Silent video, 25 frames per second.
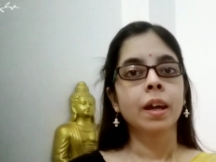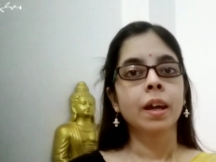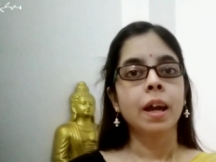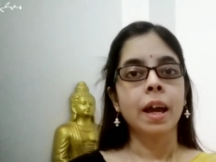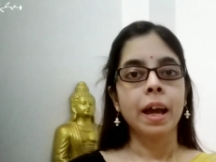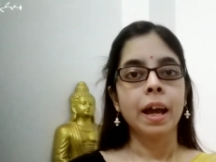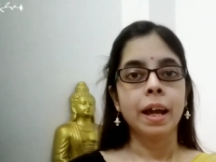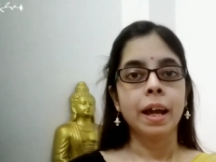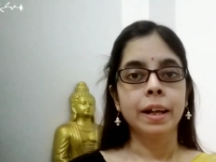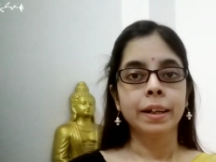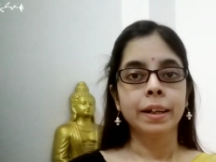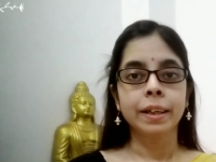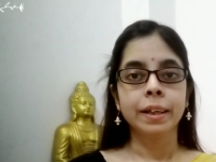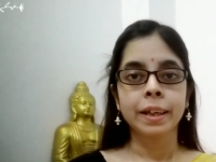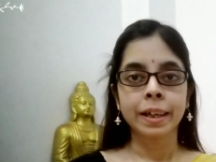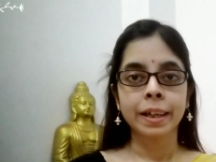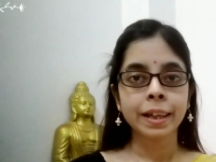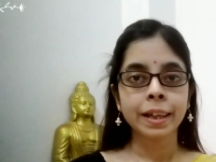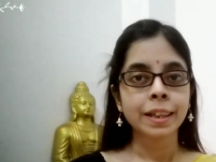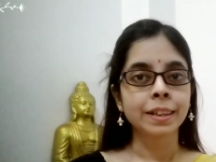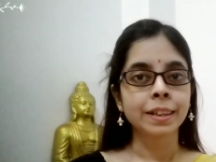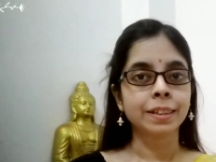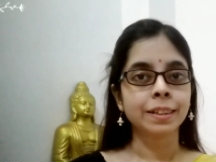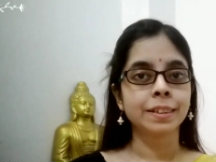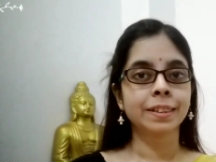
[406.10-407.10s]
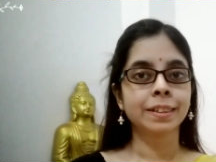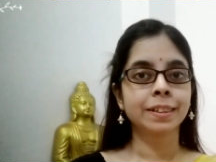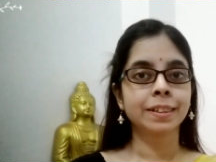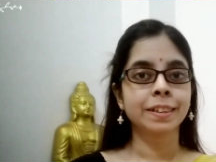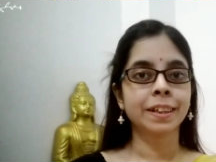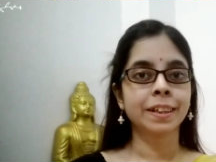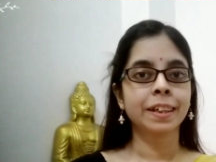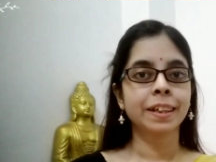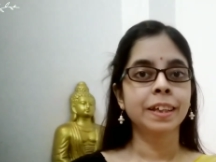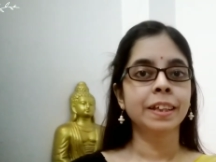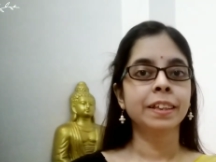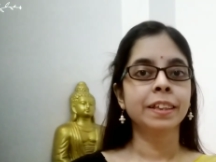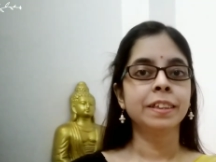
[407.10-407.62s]
And hence
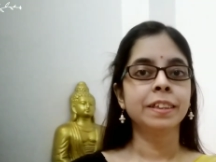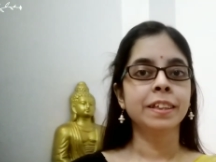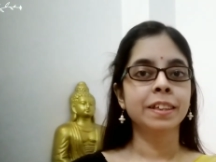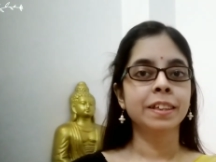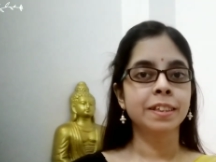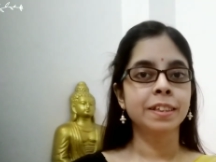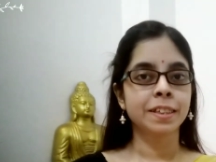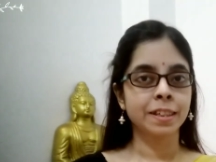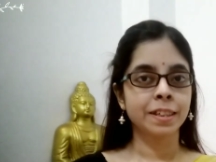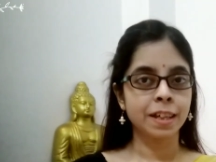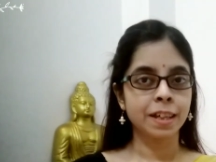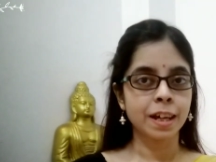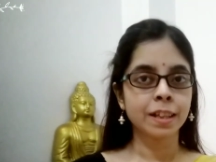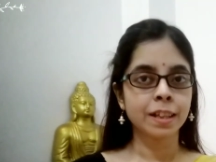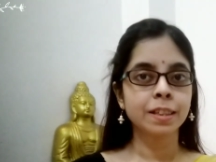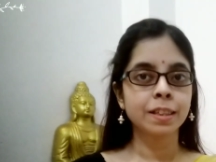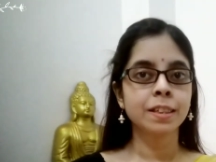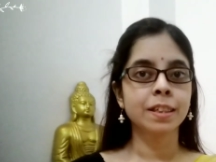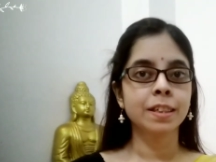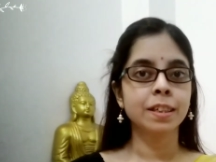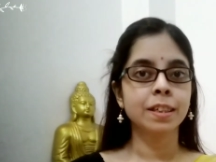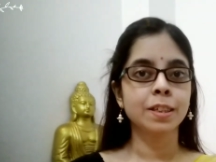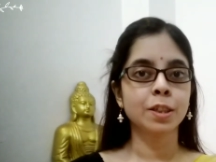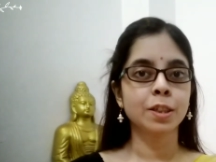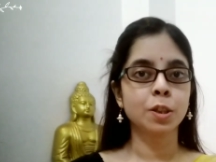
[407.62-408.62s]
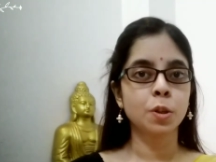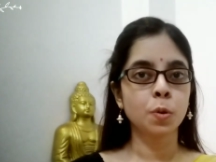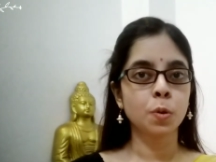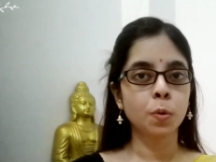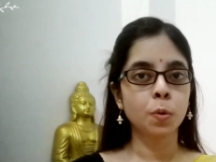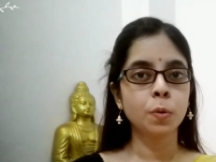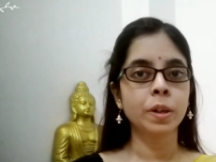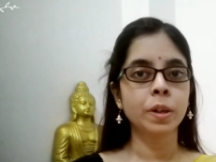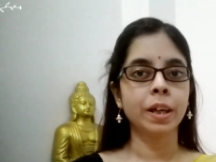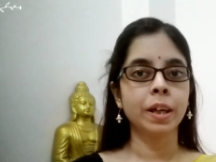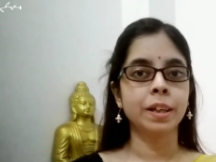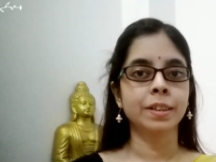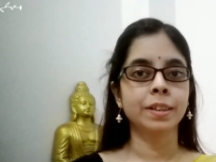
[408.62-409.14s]
this dance is
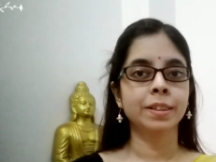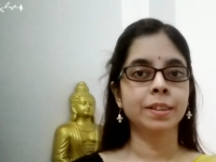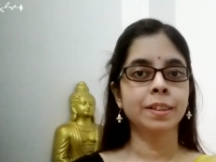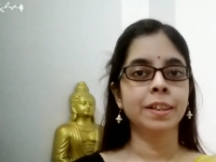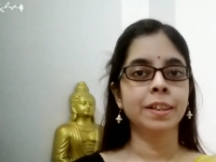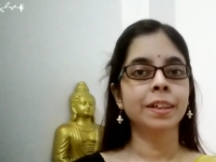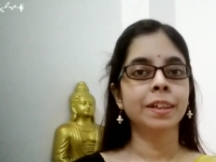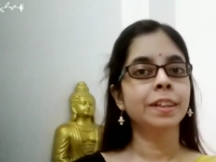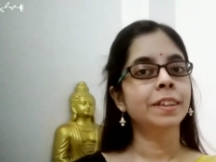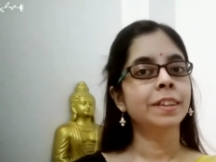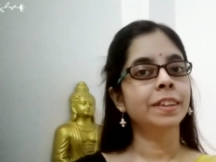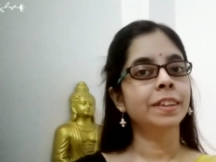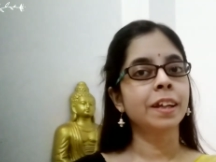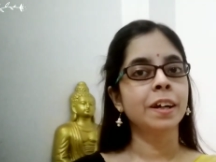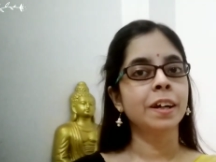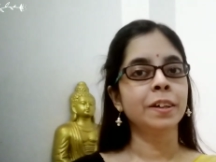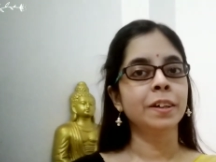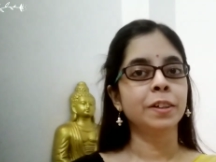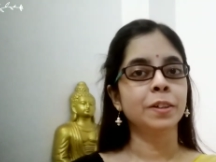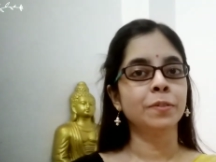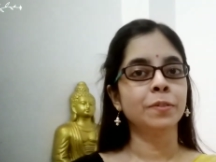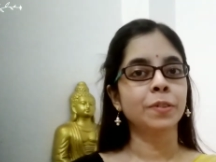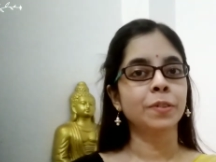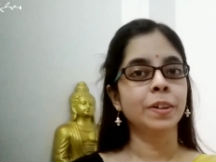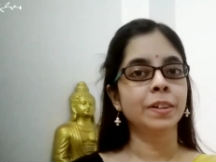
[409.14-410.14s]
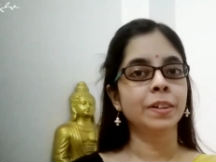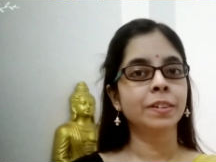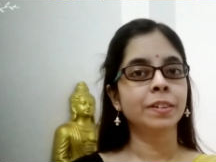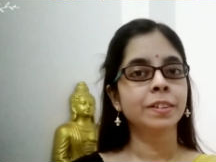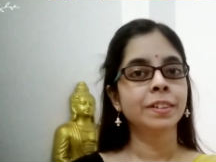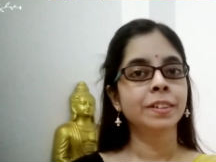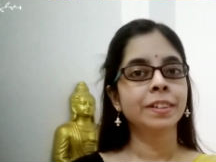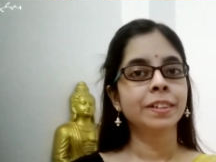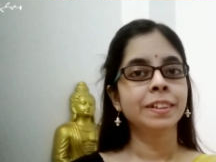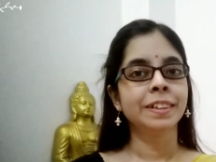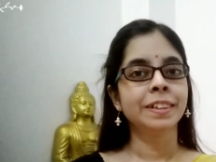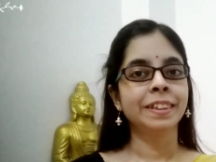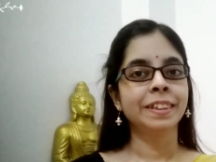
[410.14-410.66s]
known as Tandava,
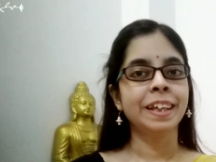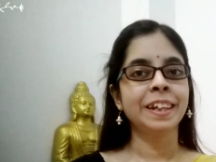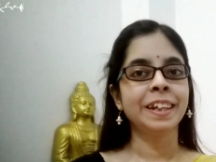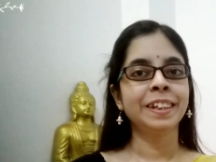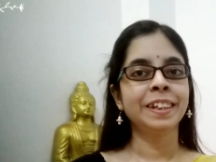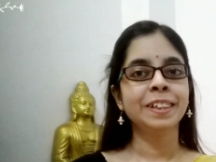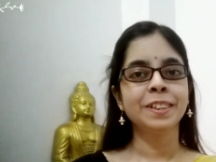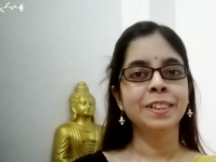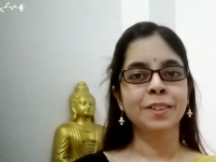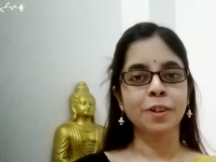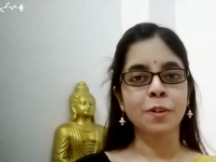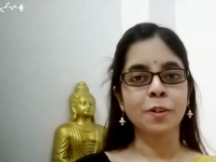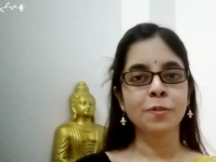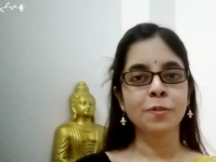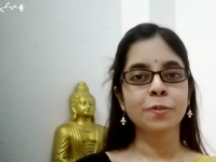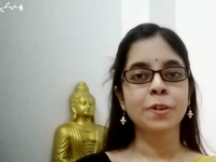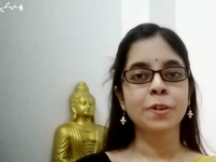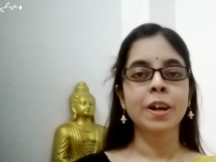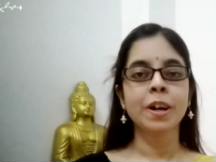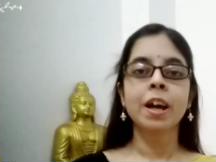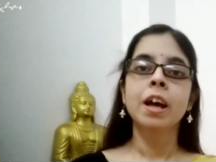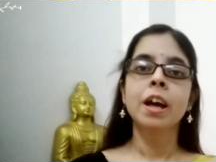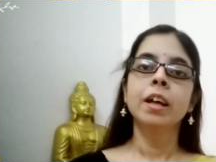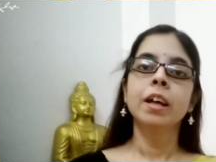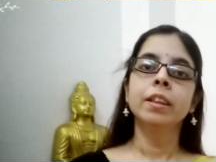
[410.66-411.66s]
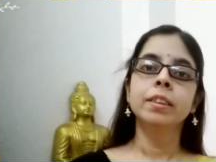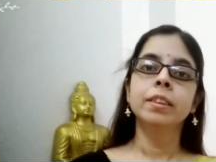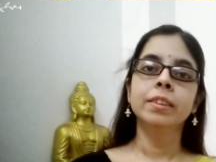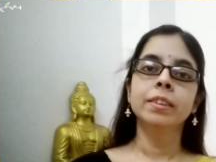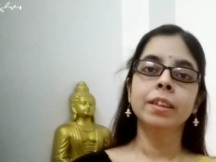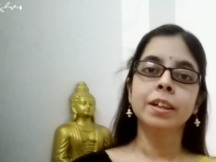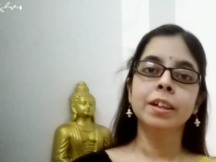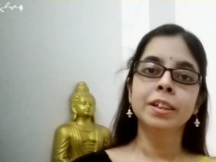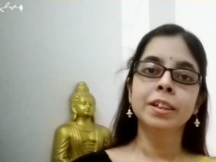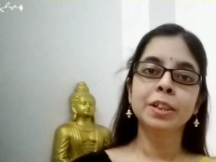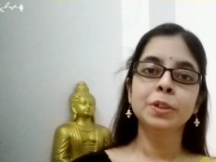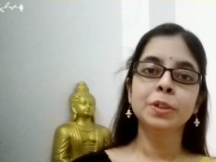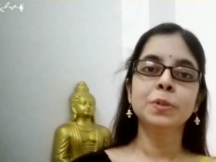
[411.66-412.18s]
that is of
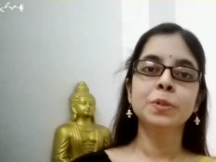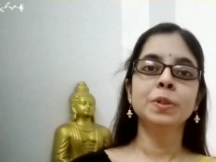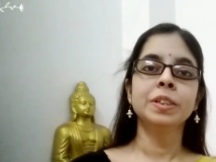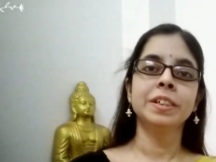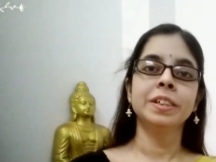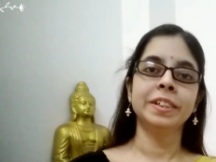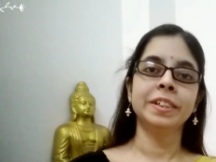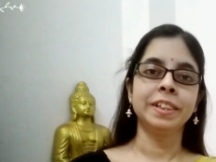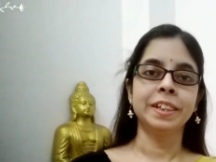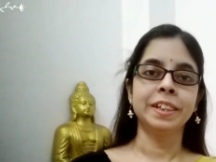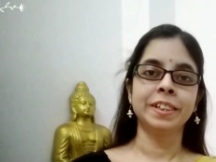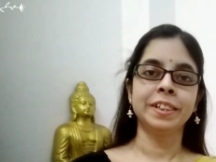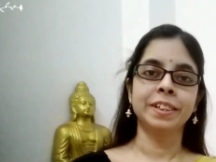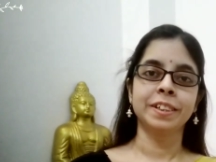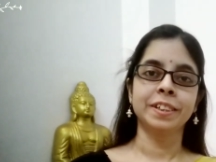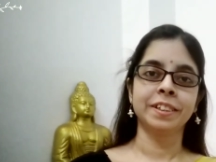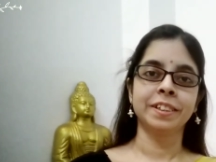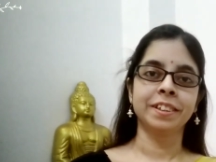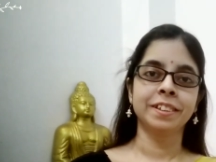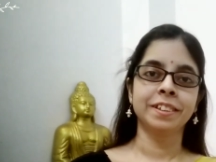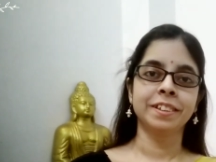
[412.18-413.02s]
Tandu's creation.